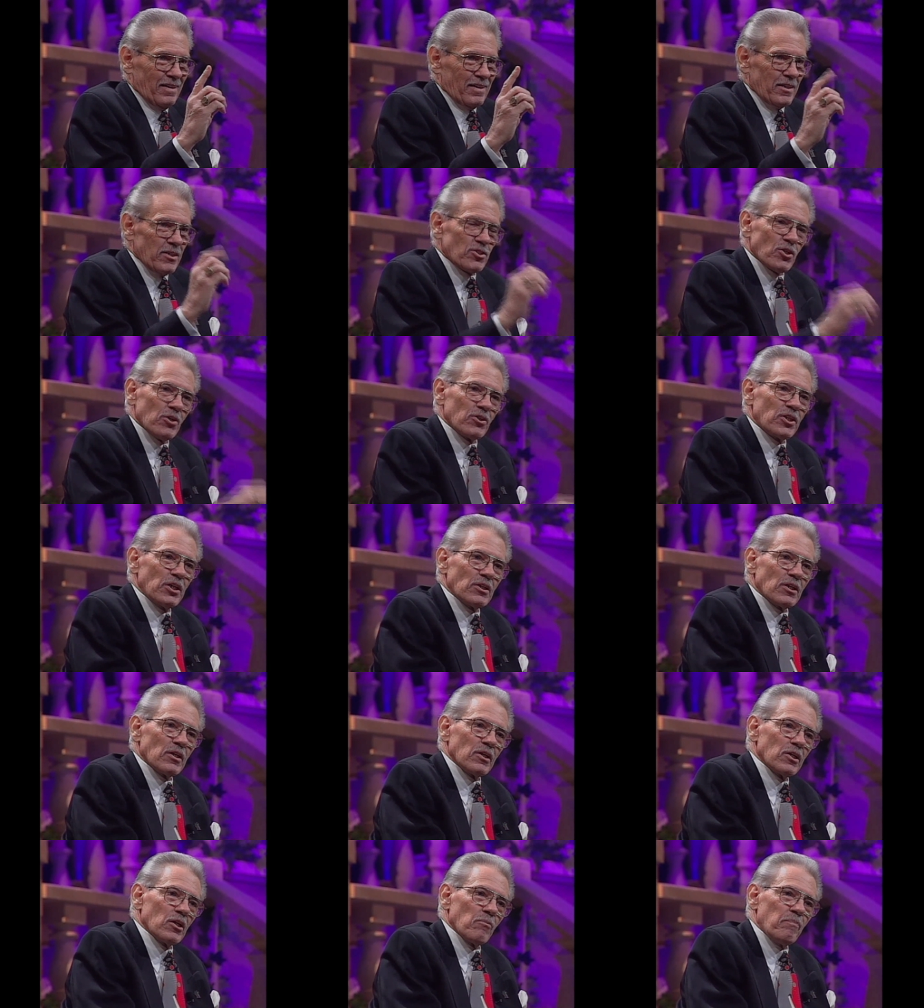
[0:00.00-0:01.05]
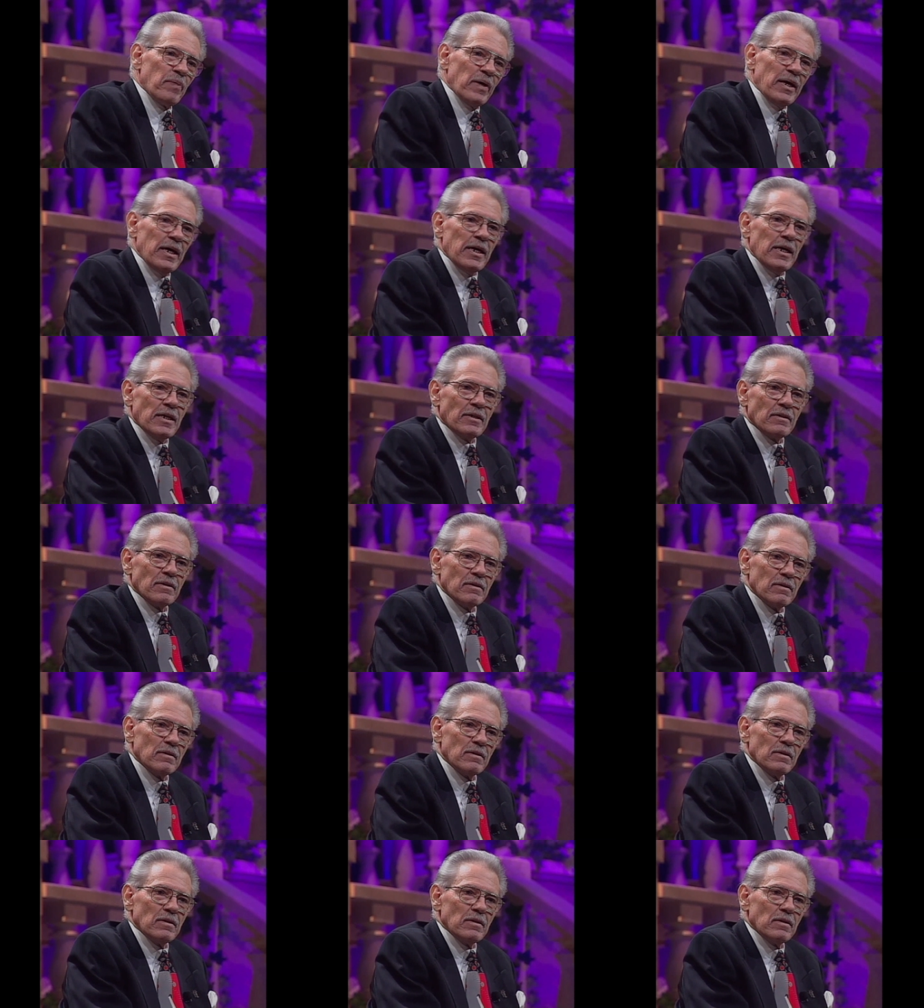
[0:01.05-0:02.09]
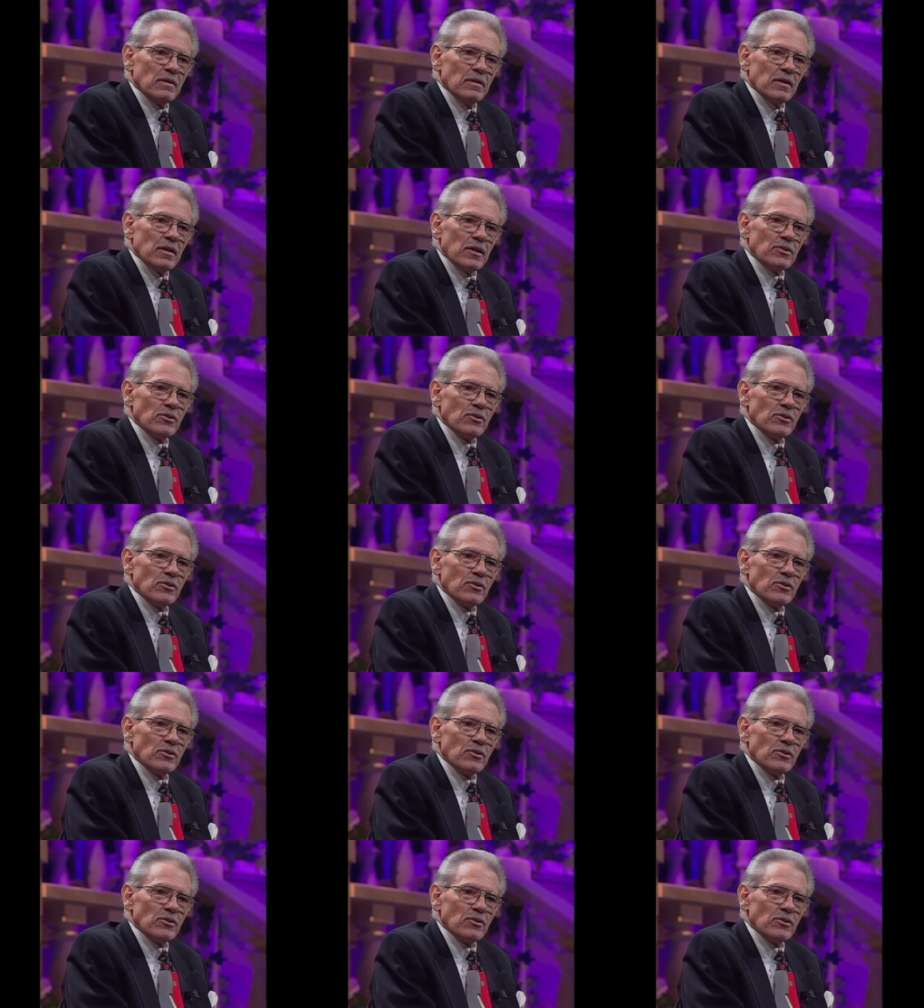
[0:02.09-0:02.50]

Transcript: you start getting a little pain in